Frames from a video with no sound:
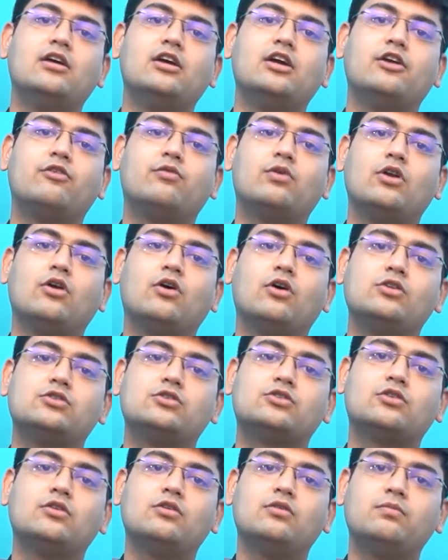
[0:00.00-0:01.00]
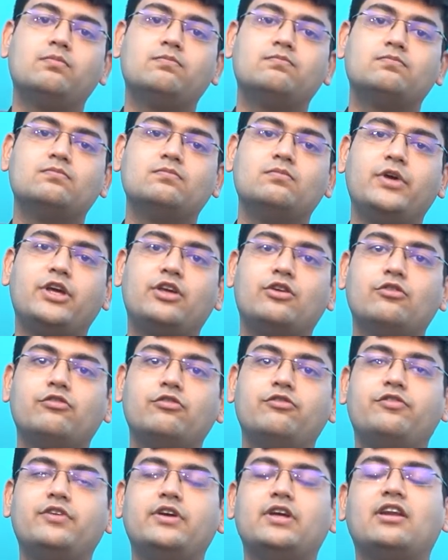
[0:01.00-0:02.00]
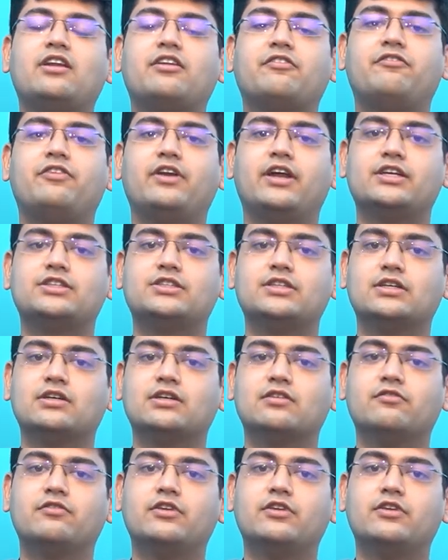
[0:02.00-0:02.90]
it will also make you feel refreshing